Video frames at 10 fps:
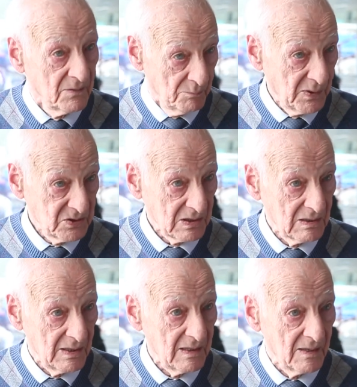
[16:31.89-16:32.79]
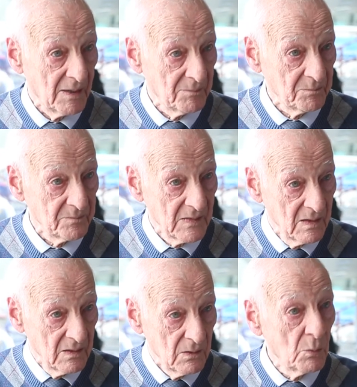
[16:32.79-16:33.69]
basically, and
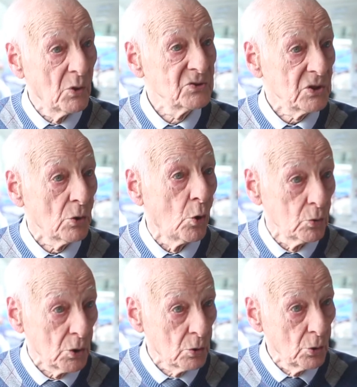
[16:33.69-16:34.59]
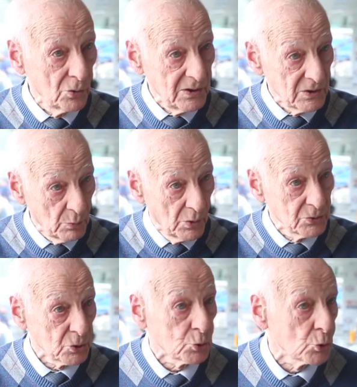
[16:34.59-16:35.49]
the ones that get all the glory are the ones
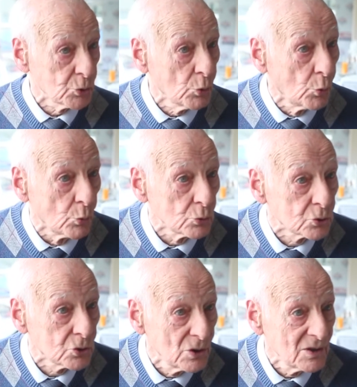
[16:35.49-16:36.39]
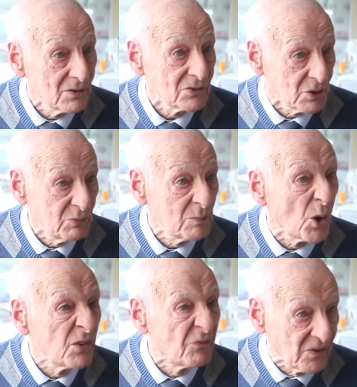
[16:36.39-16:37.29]
that score the goals. It's a wee bit
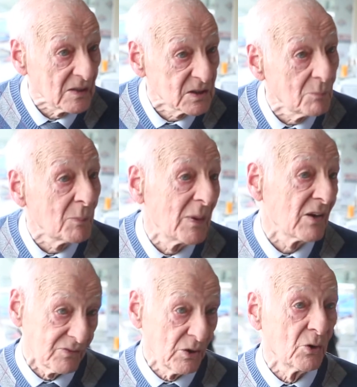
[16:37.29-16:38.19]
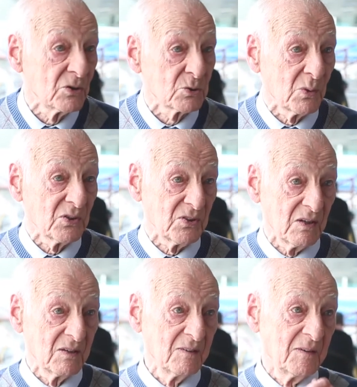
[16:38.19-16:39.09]
unfair, to be perfectly honest with you.
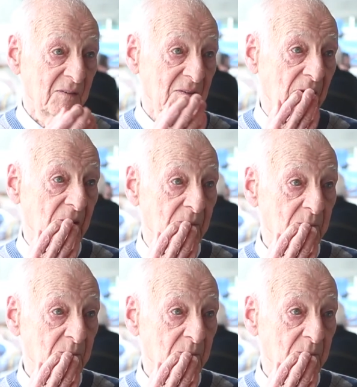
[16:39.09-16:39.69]
Yeah.